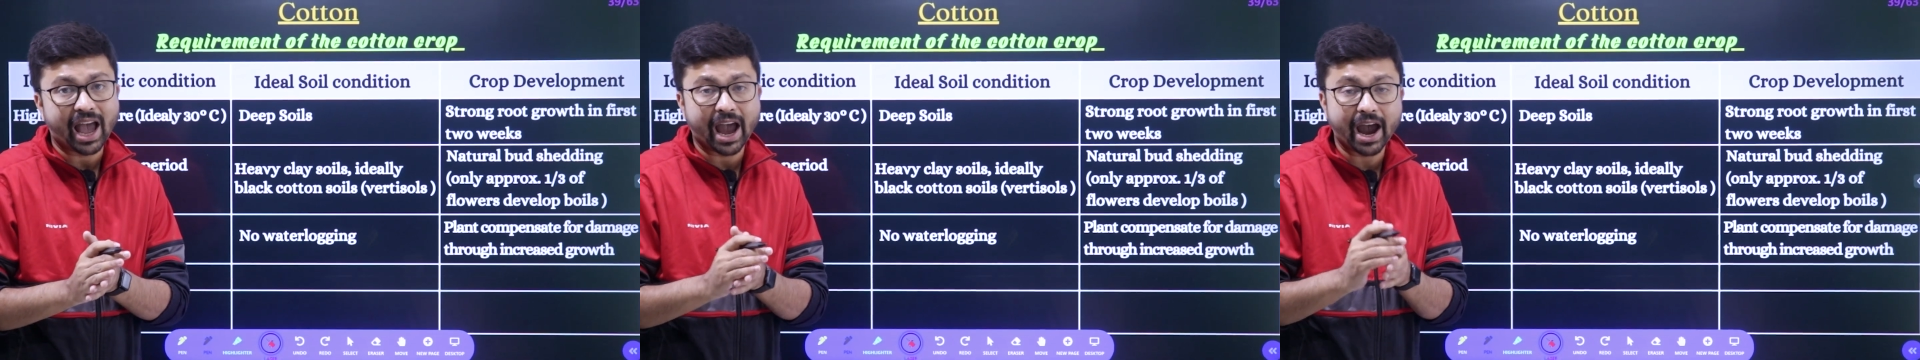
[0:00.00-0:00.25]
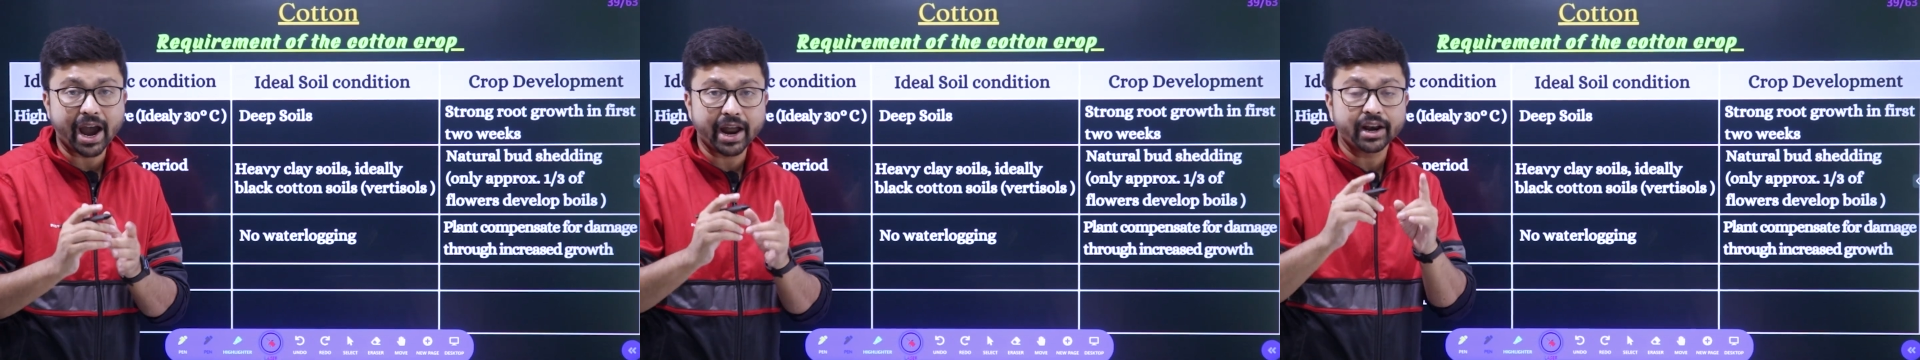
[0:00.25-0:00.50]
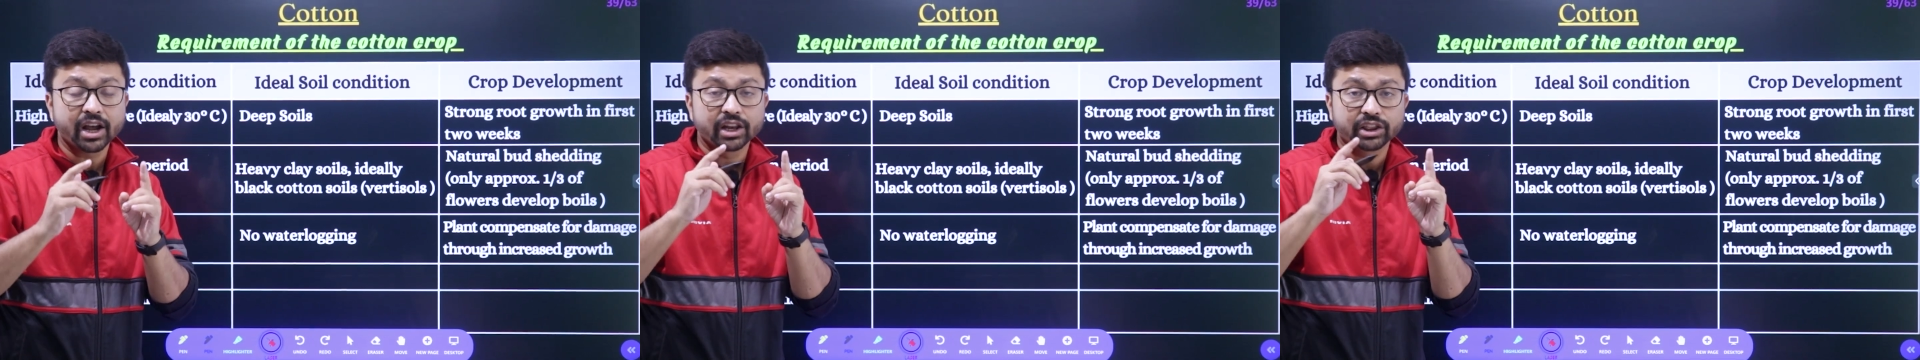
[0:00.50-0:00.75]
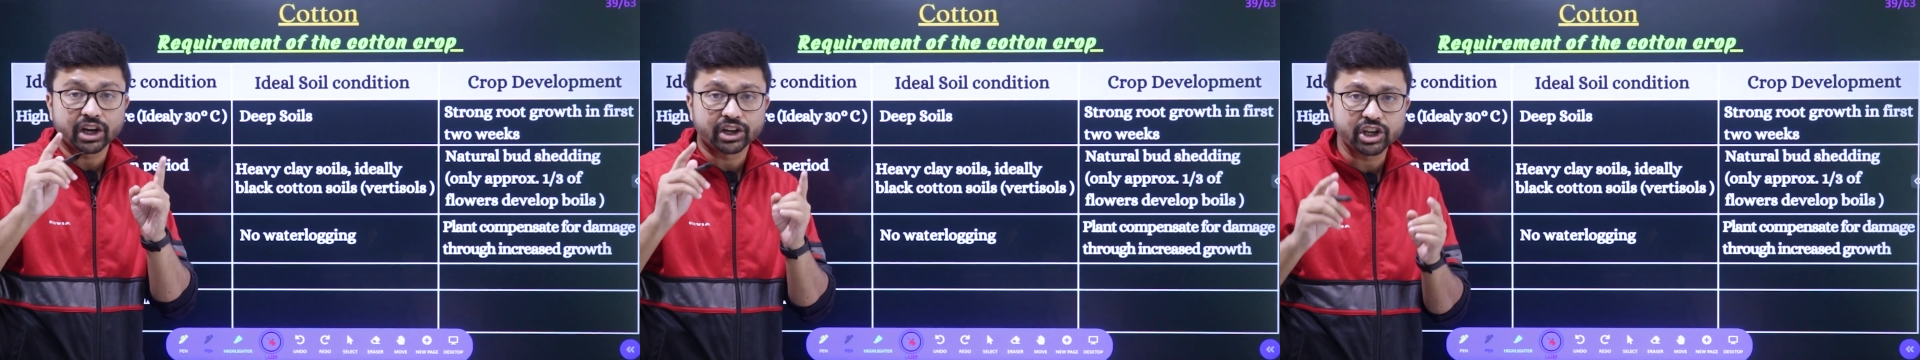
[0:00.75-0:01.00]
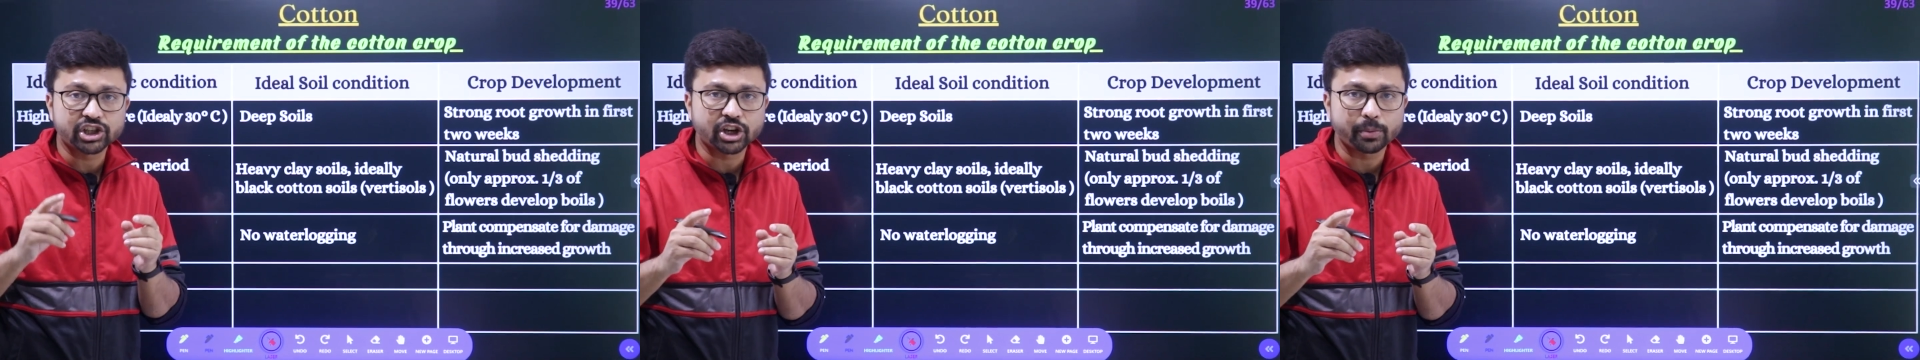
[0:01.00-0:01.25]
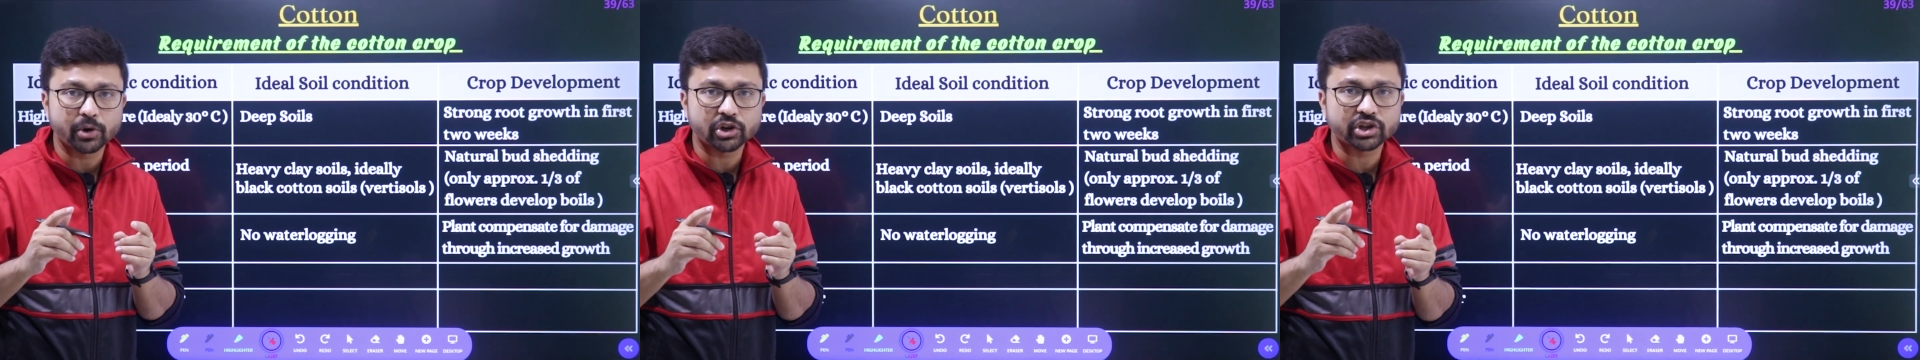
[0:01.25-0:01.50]
and the
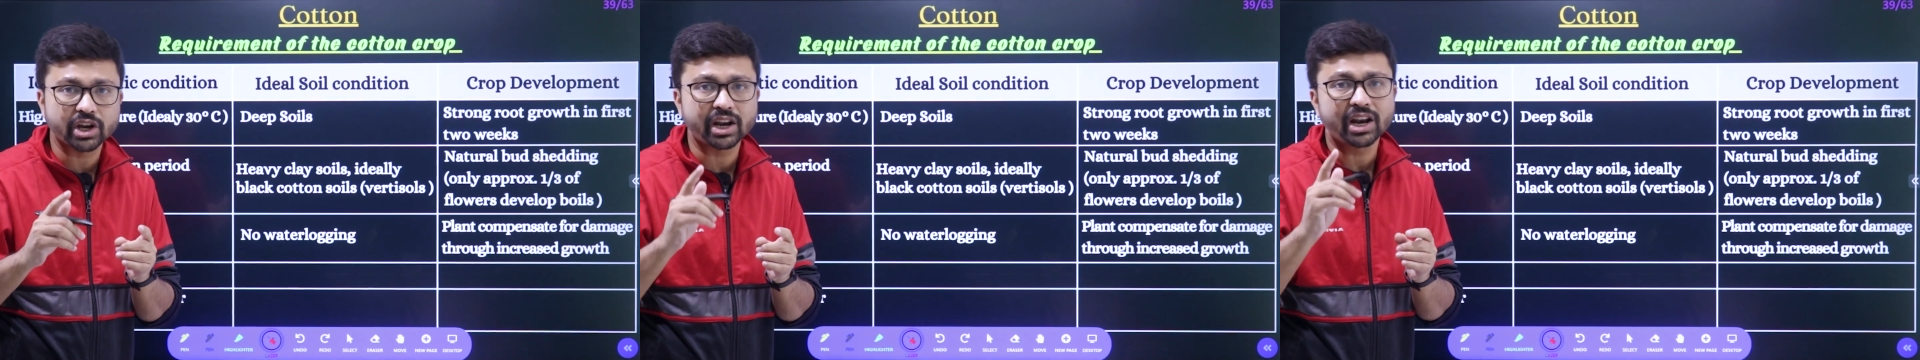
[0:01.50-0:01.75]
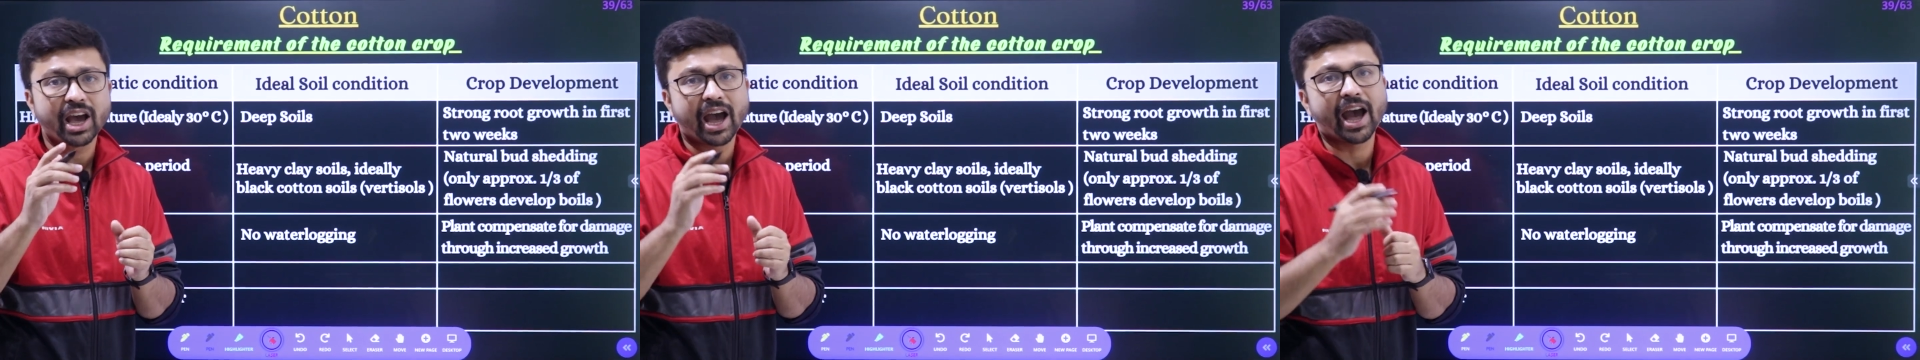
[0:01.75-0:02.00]
distribution